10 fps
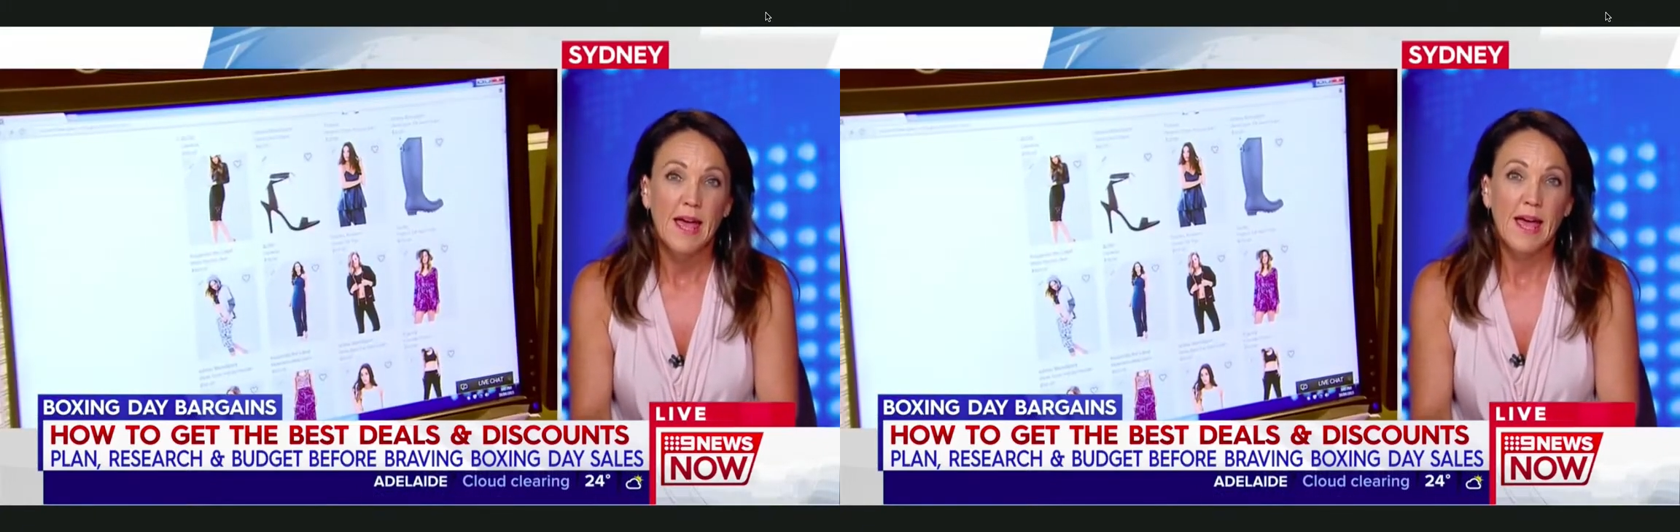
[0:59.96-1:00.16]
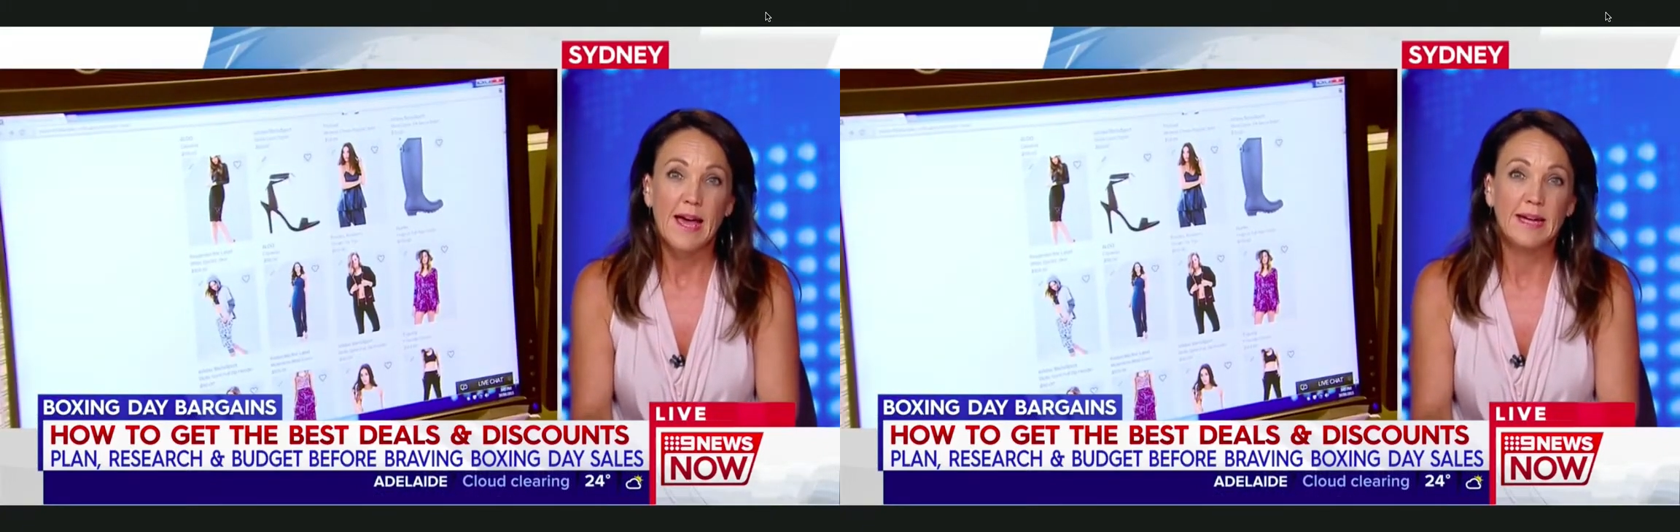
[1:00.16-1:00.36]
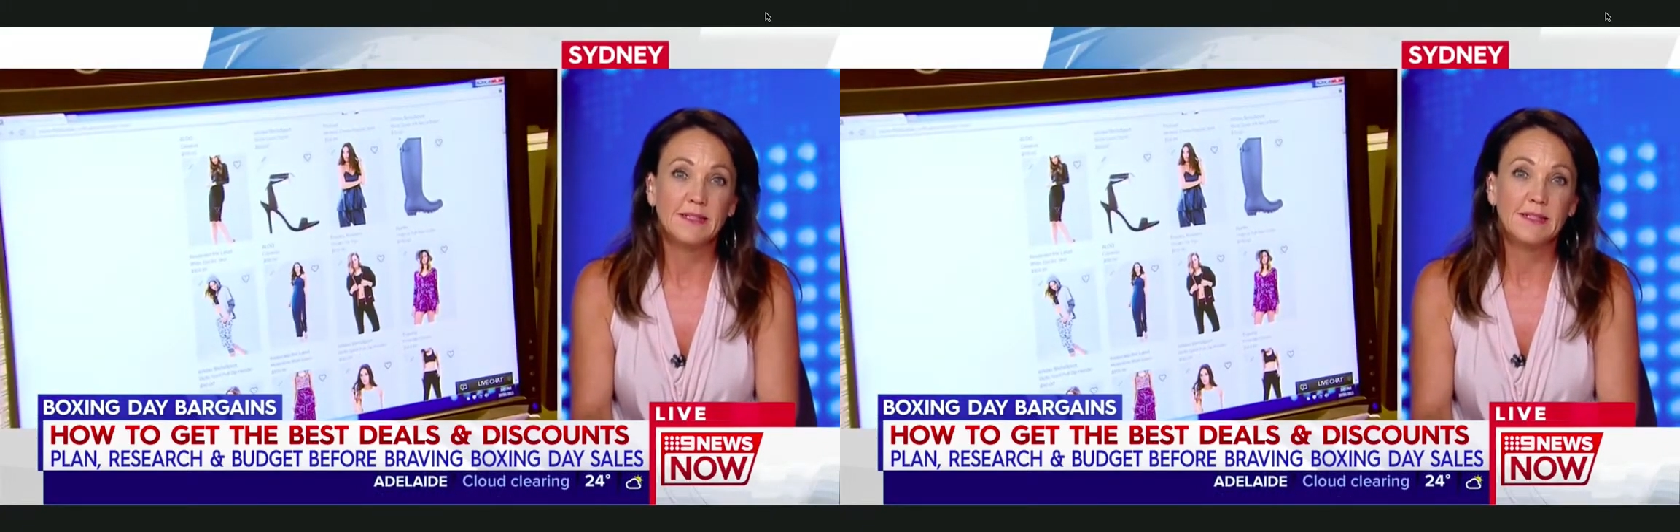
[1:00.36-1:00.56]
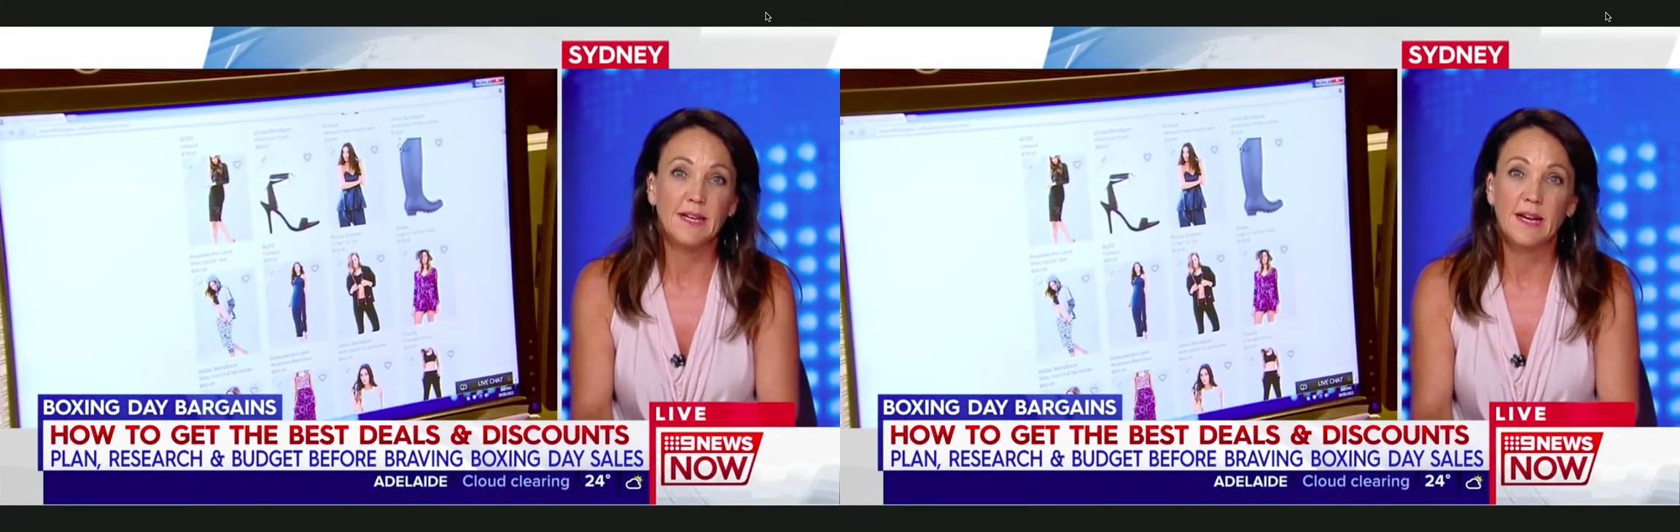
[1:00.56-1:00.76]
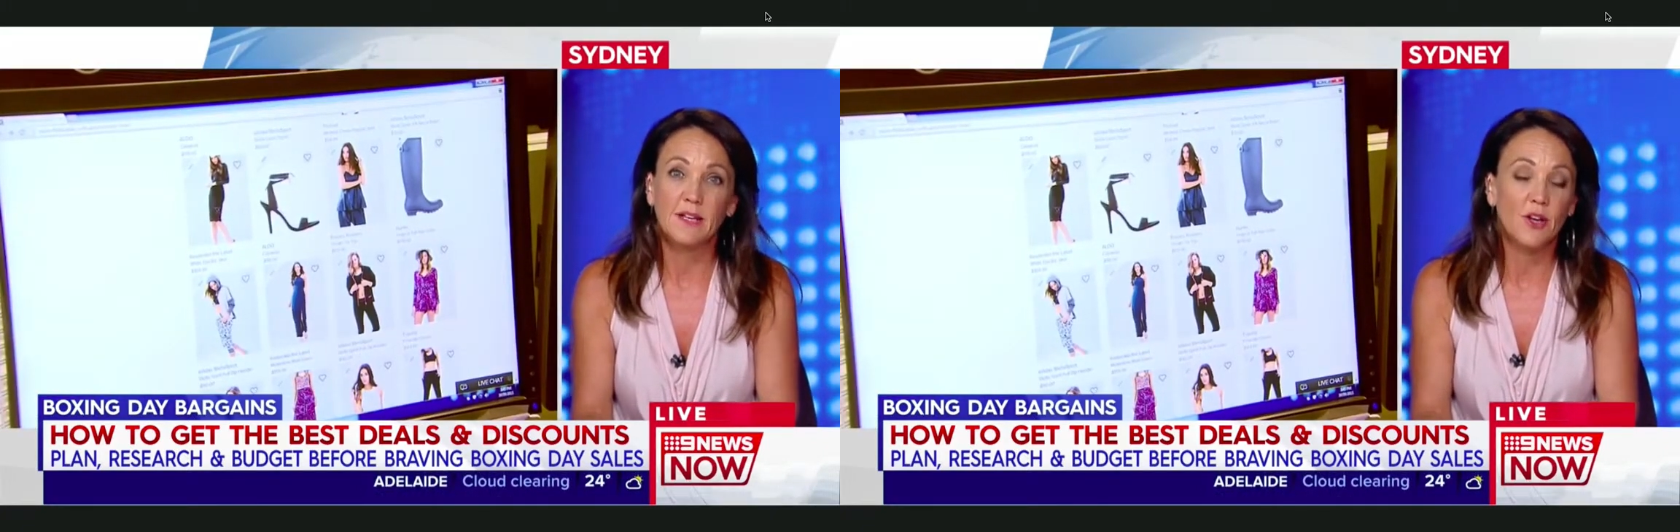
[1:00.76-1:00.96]
And,
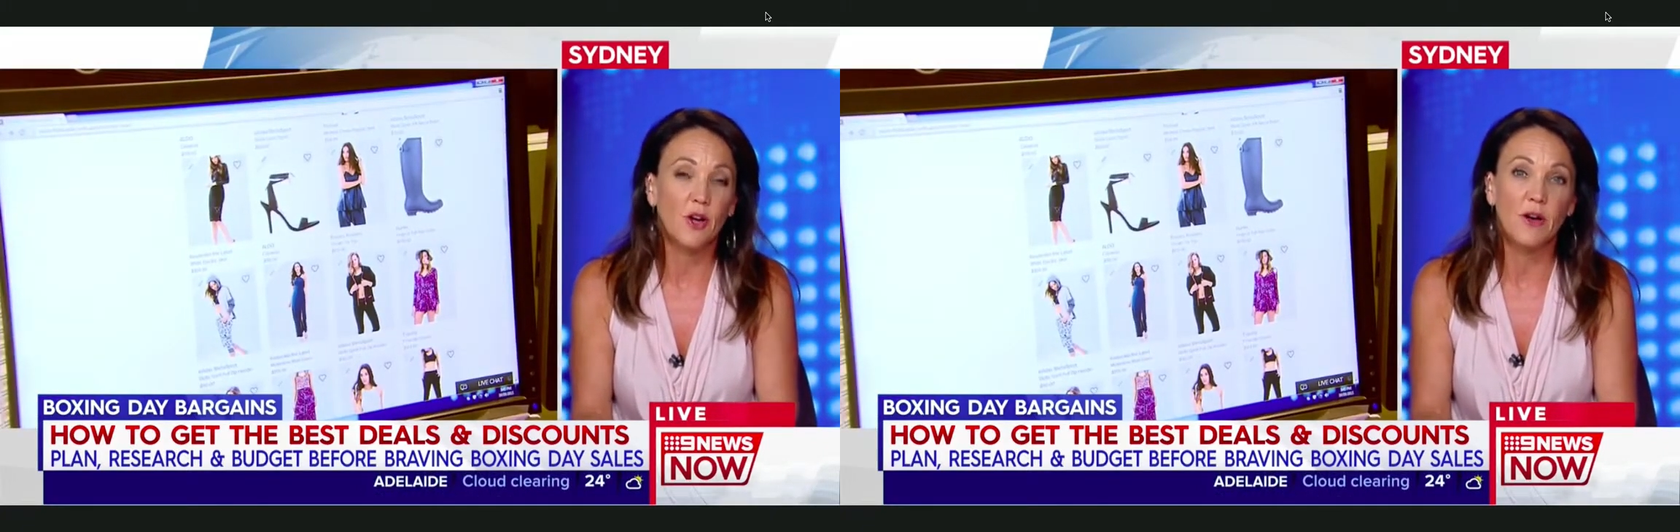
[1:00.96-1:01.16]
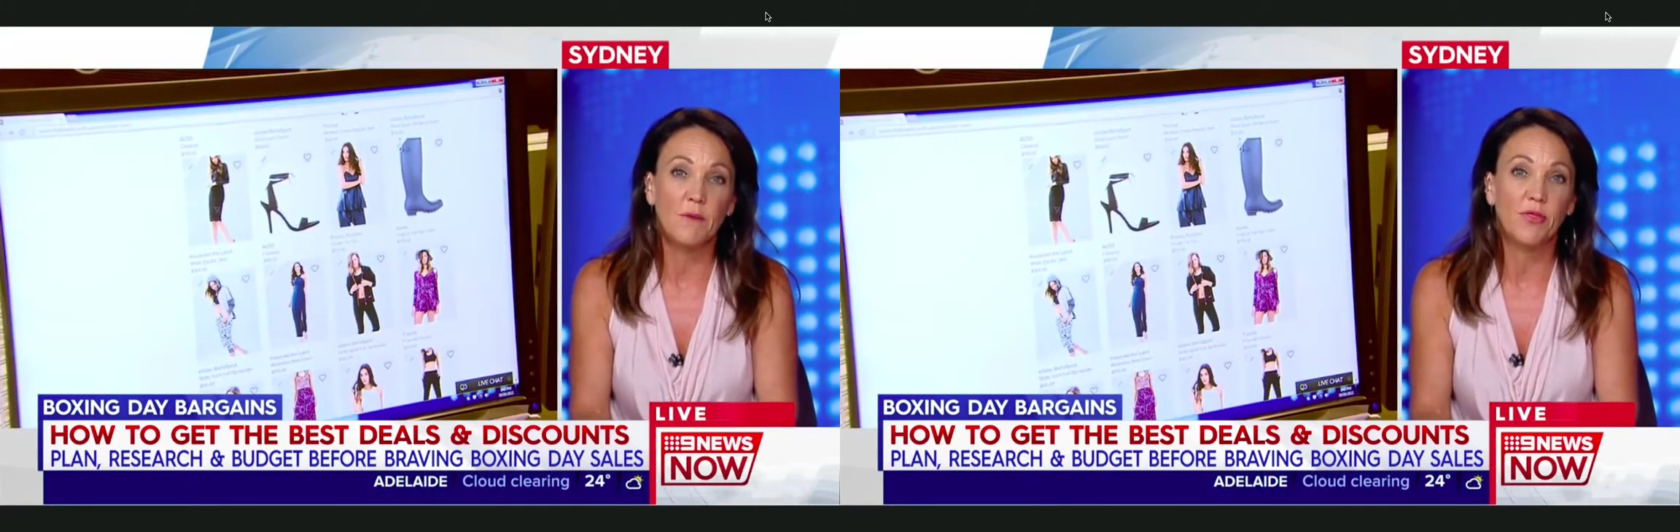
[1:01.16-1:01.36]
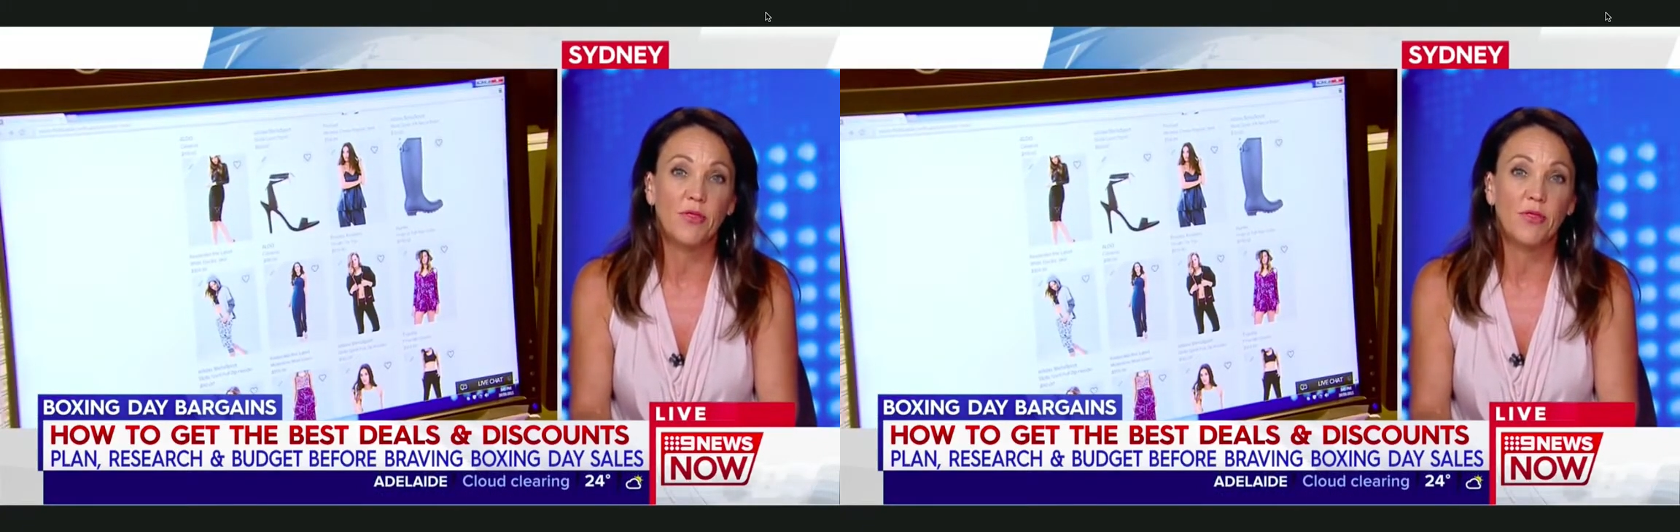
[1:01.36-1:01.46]
uh, you know,